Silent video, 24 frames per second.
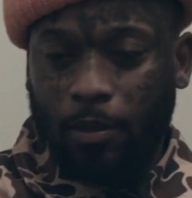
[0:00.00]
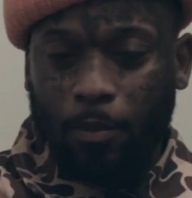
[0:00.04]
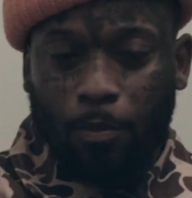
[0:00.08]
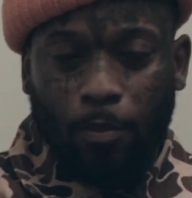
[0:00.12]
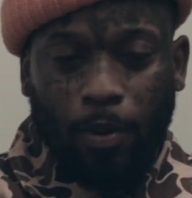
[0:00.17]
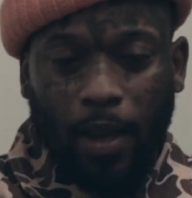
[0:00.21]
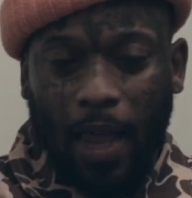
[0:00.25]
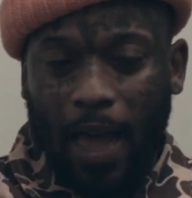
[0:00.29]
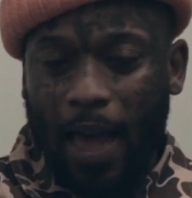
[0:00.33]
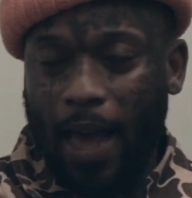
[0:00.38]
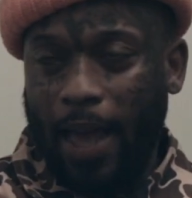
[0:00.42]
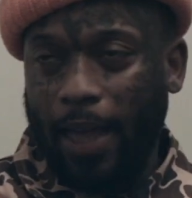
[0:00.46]
the
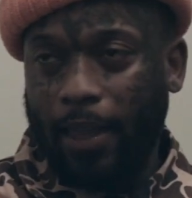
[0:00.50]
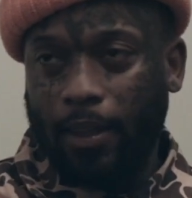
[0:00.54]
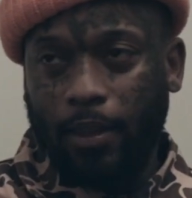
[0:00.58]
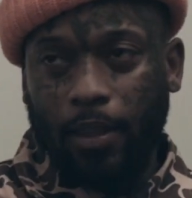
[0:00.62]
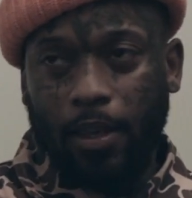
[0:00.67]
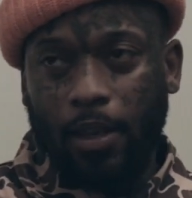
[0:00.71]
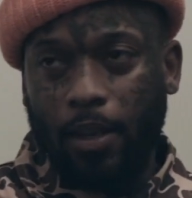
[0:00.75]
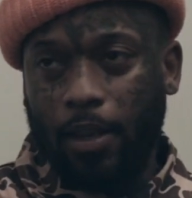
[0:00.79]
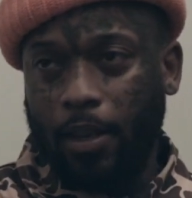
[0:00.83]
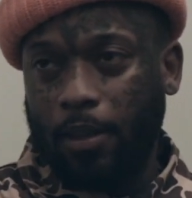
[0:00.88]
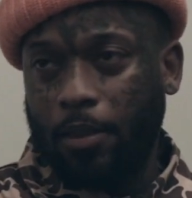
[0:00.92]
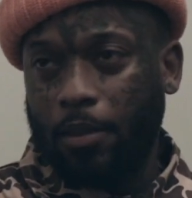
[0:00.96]
blind
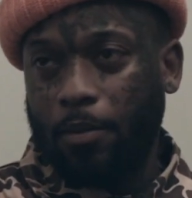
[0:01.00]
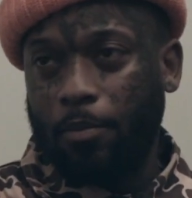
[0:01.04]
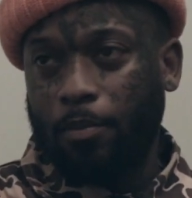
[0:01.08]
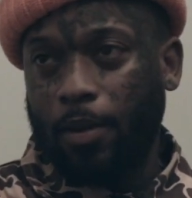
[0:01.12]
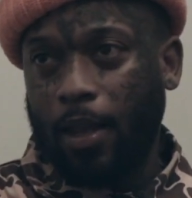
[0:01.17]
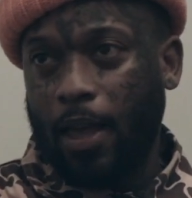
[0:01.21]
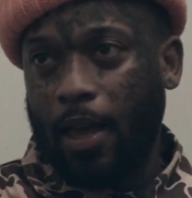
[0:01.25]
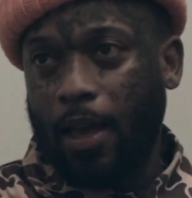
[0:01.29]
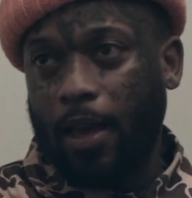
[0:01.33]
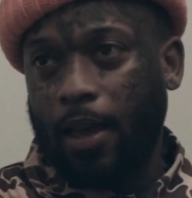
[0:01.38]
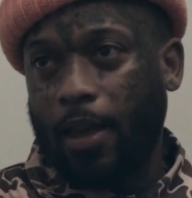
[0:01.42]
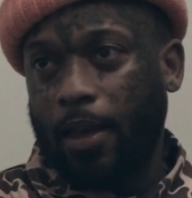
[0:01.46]
leading the
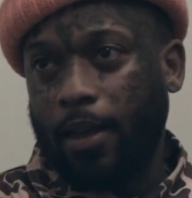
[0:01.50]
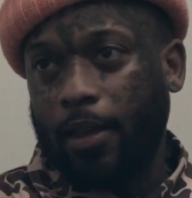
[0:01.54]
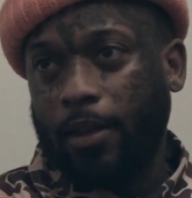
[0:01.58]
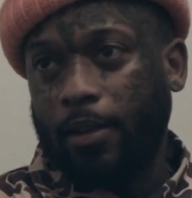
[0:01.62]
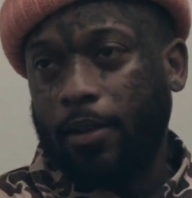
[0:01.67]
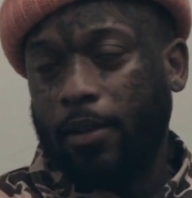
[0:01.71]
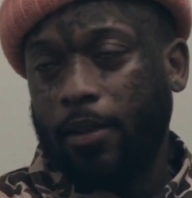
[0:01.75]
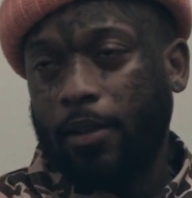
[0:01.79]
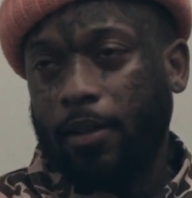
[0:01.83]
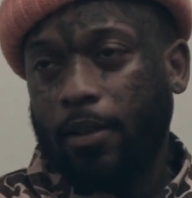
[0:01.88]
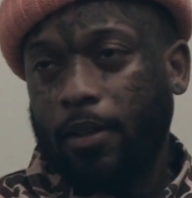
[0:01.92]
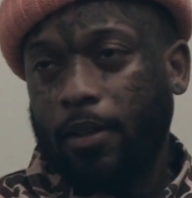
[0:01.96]
blind.